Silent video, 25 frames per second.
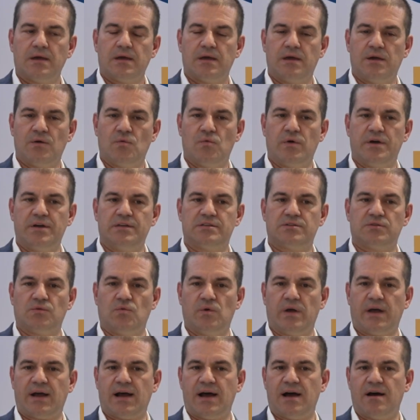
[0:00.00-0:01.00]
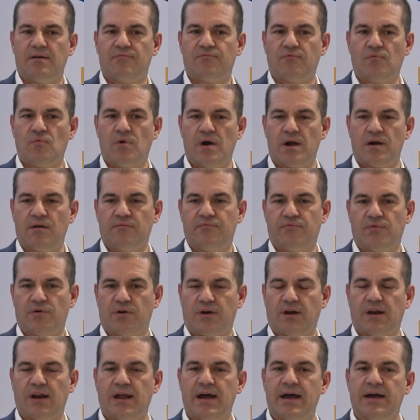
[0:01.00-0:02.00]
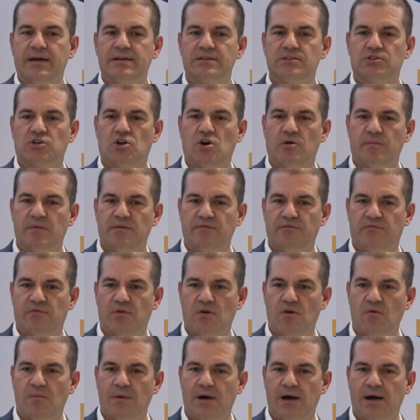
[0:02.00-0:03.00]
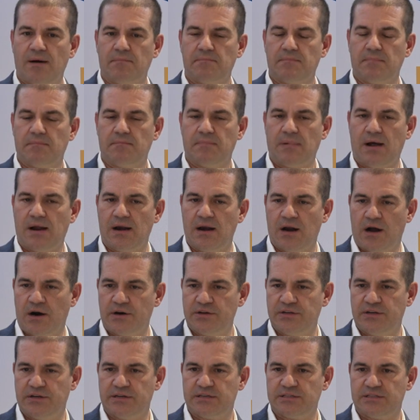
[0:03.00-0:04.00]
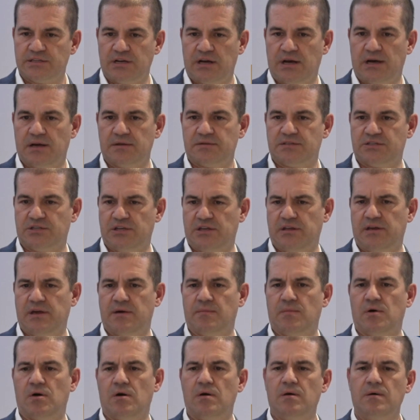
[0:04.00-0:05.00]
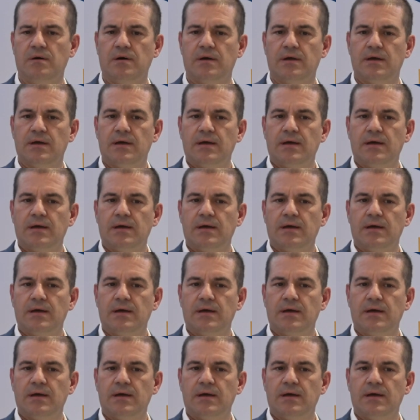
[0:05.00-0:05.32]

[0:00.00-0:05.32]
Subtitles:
in which we have one of our clients coming from a larger CDMO,